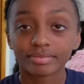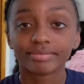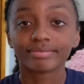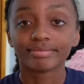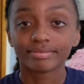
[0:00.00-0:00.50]

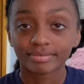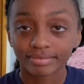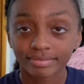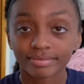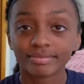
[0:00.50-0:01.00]

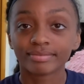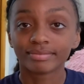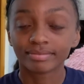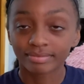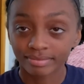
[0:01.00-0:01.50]

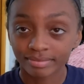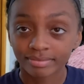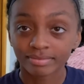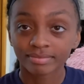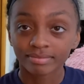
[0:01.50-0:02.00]

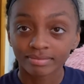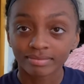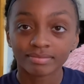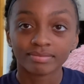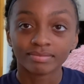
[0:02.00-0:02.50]

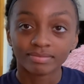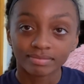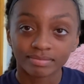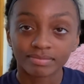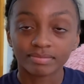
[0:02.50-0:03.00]

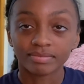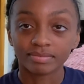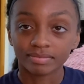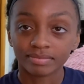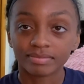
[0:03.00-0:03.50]

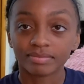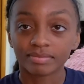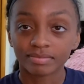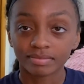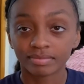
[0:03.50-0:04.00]

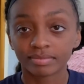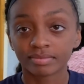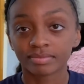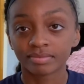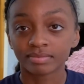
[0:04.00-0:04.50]

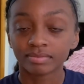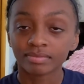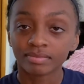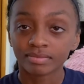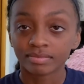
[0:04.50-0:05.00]

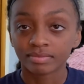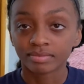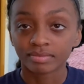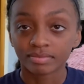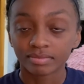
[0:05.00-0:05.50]

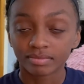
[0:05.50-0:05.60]
The person shown says nothing.